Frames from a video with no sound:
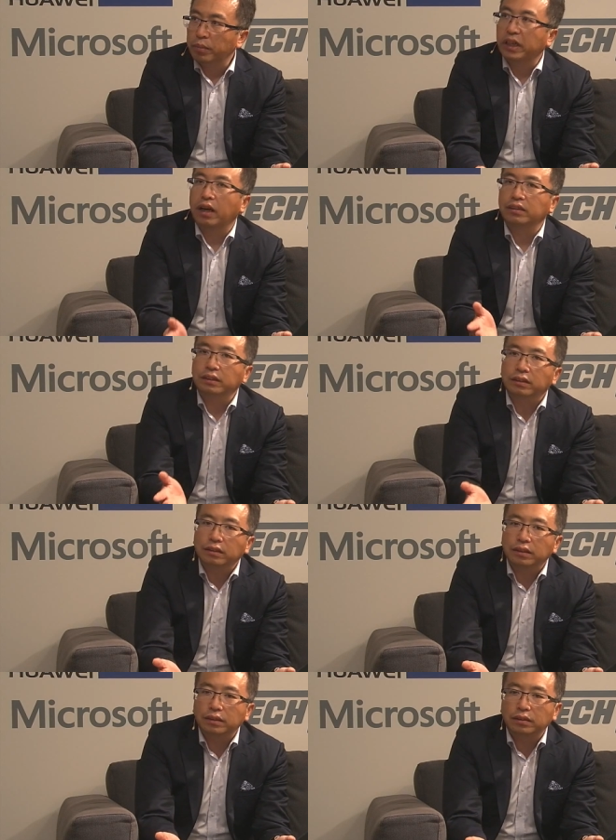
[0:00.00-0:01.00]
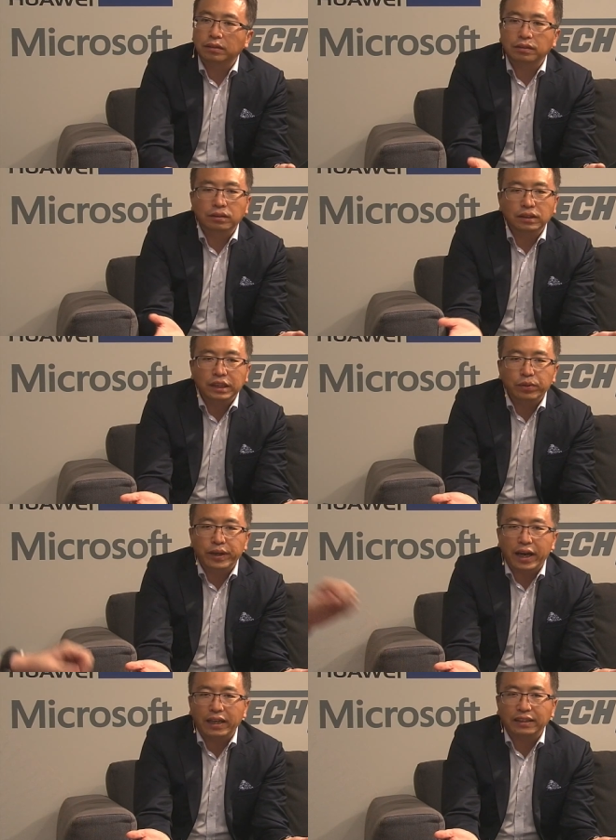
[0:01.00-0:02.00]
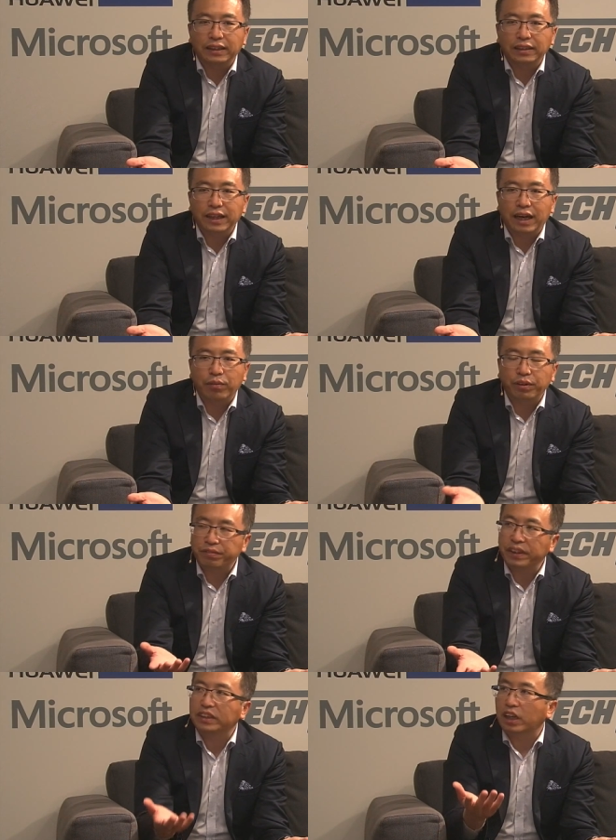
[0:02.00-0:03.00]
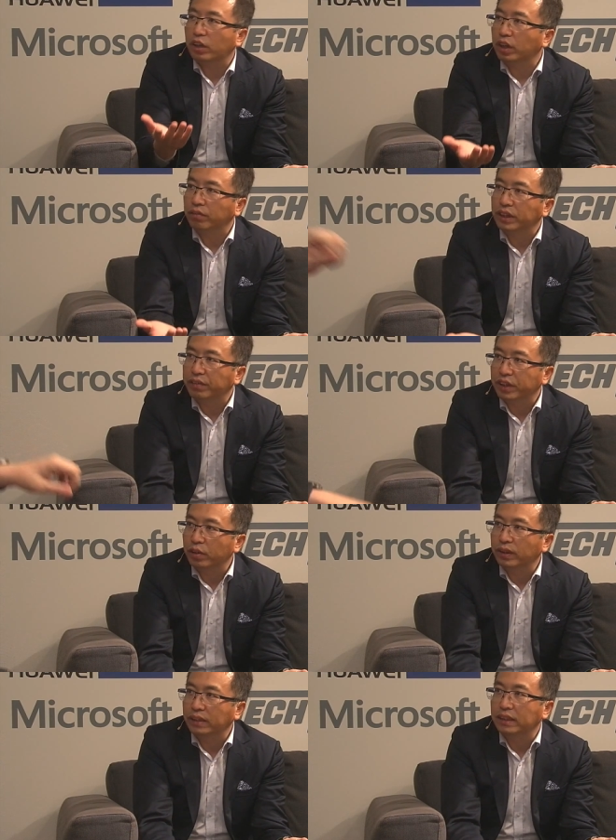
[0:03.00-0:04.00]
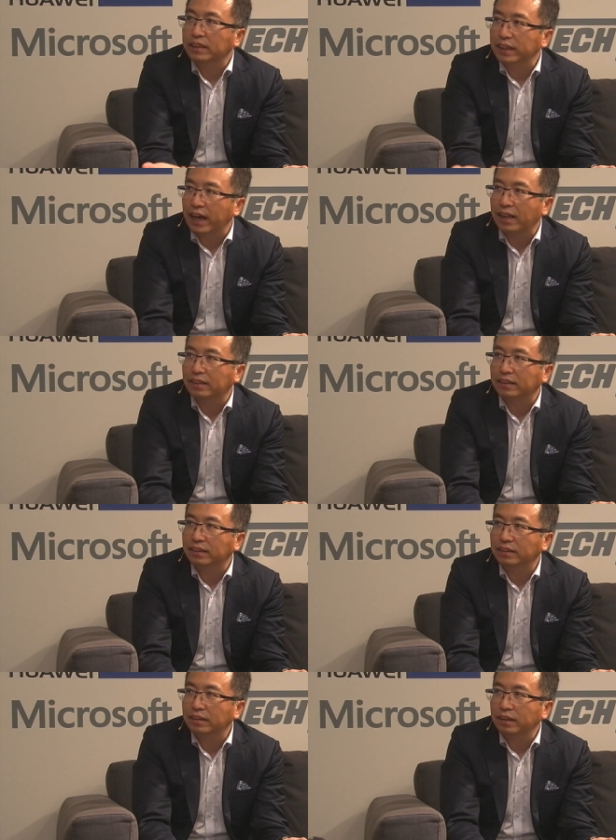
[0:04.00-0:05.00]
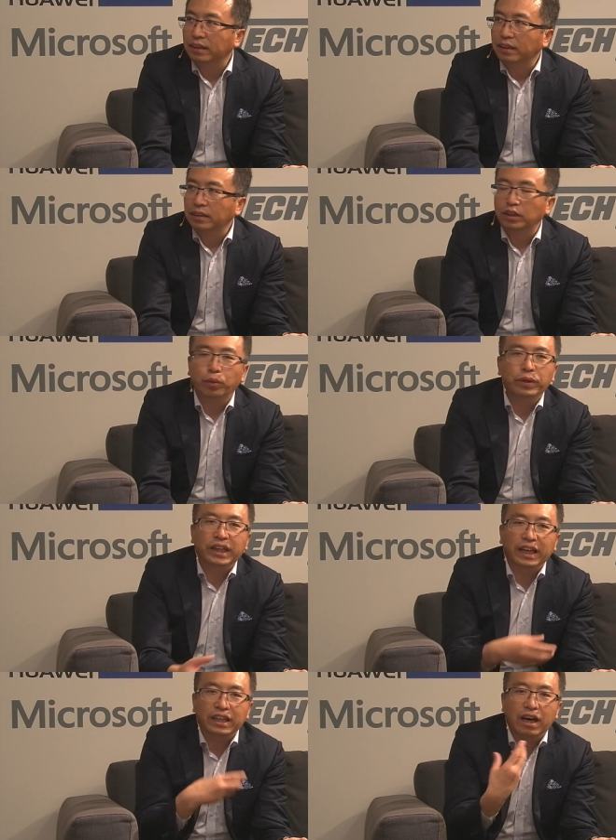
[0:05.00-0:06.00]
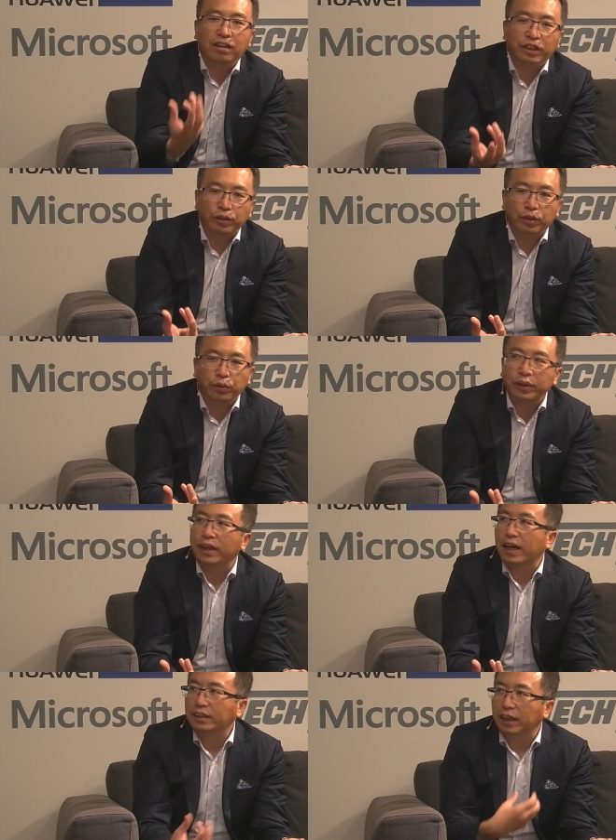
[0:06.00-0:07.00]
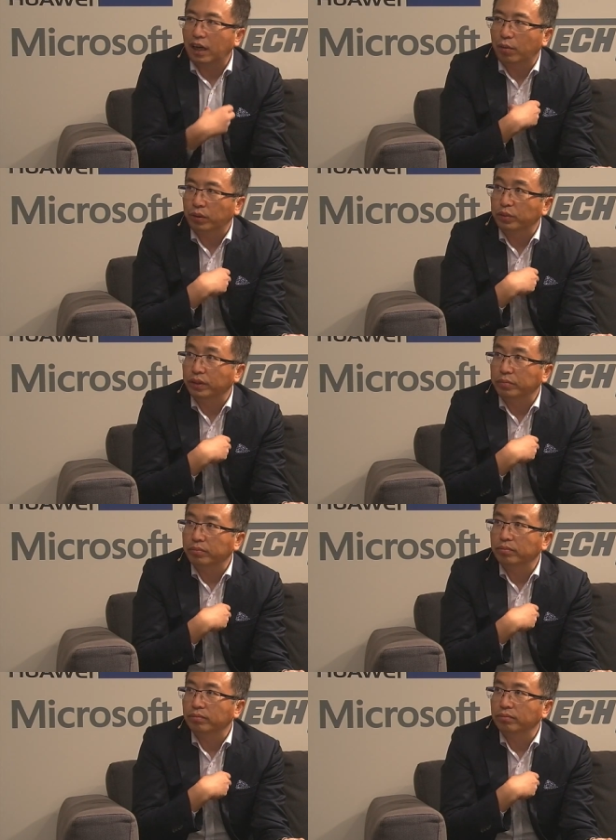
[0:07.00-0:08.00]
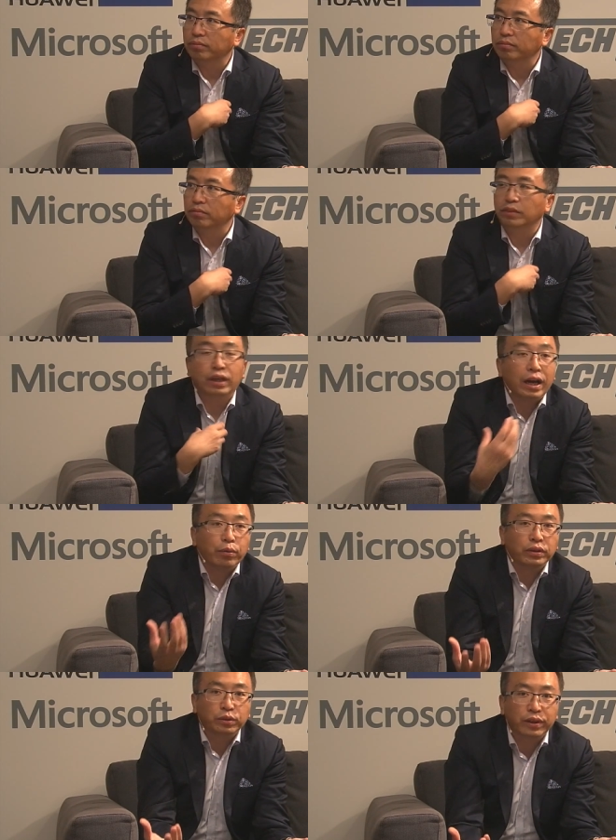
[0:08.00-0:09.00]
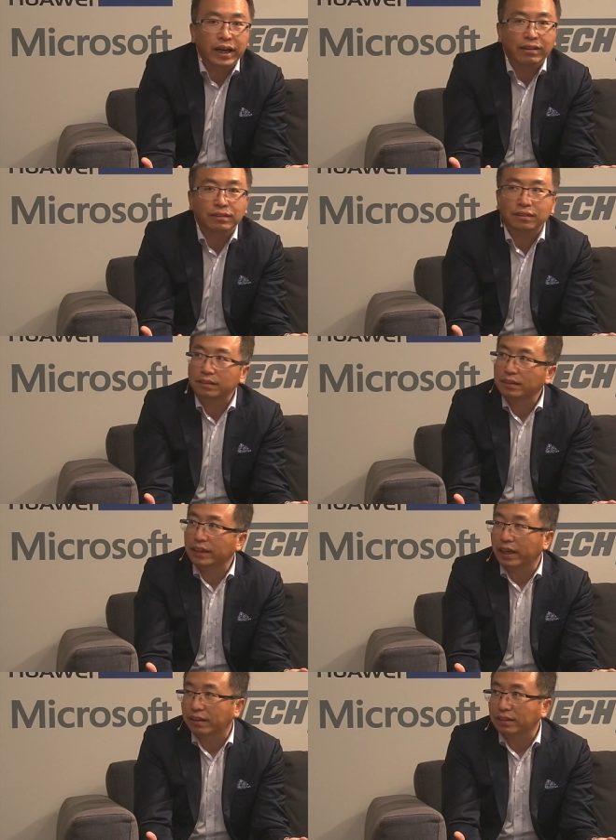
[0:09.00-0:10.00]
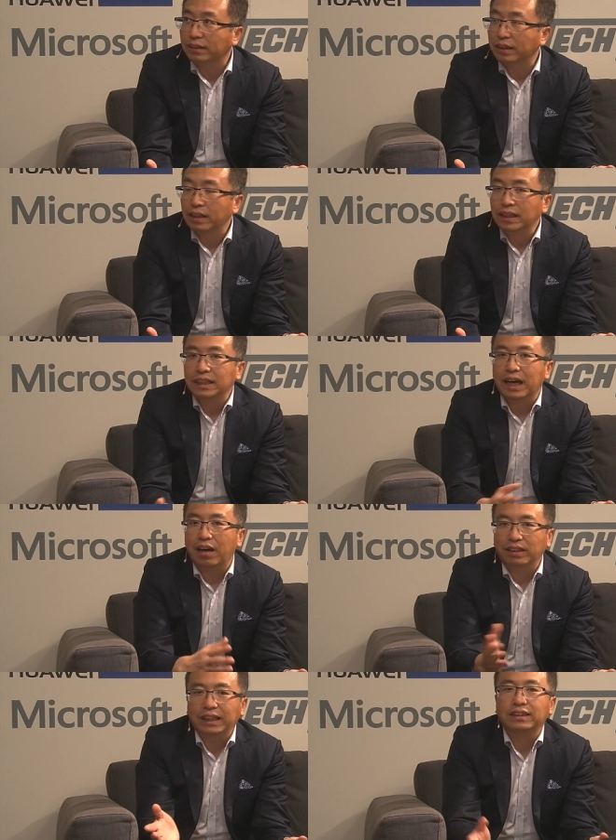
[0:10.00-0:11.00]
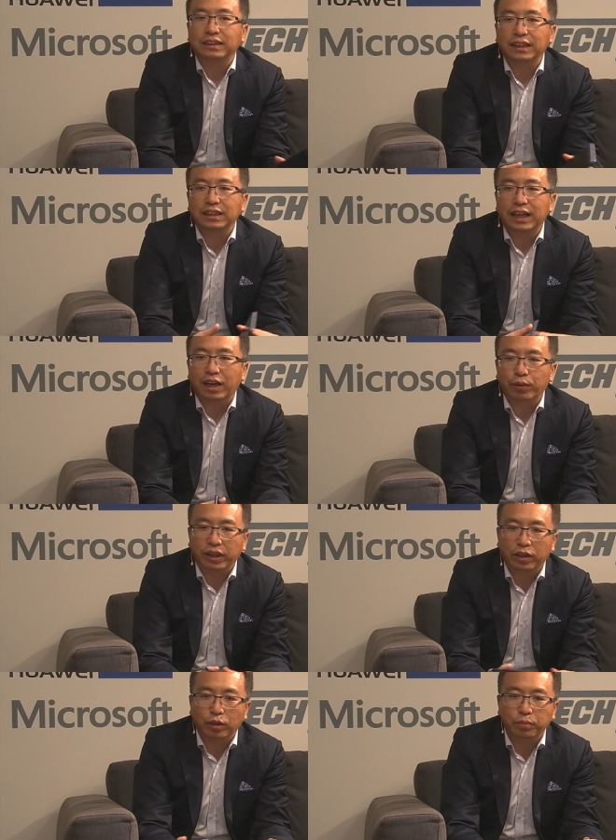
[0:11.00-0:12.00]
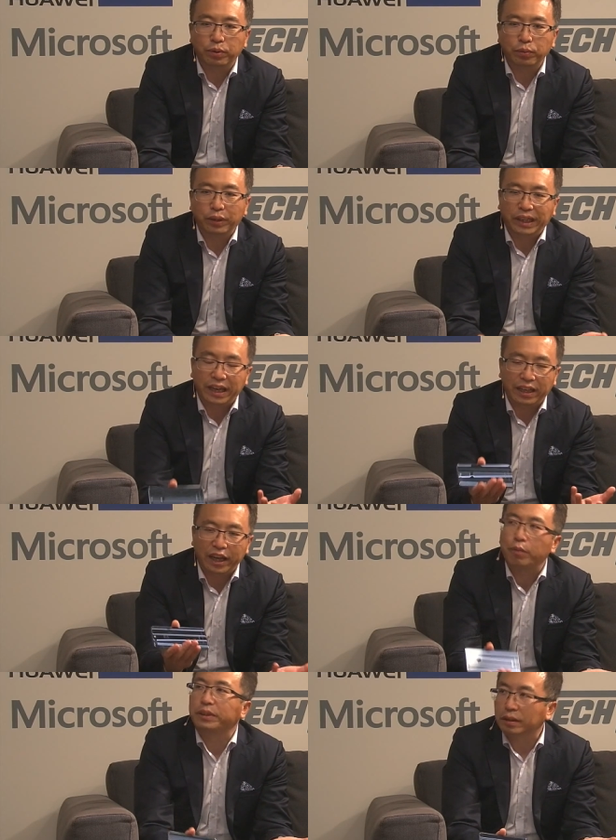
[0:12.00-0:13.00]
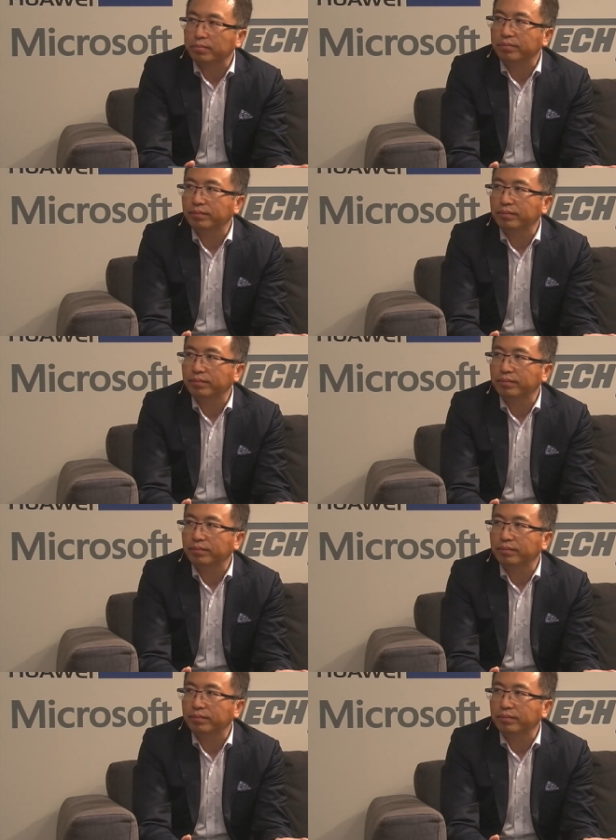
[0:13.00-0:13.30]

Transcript: because in reality that we face a lot of difficulties and challenges, so we cannot you know realize our dream. When I was child, child, now then, then that we hope we can help them.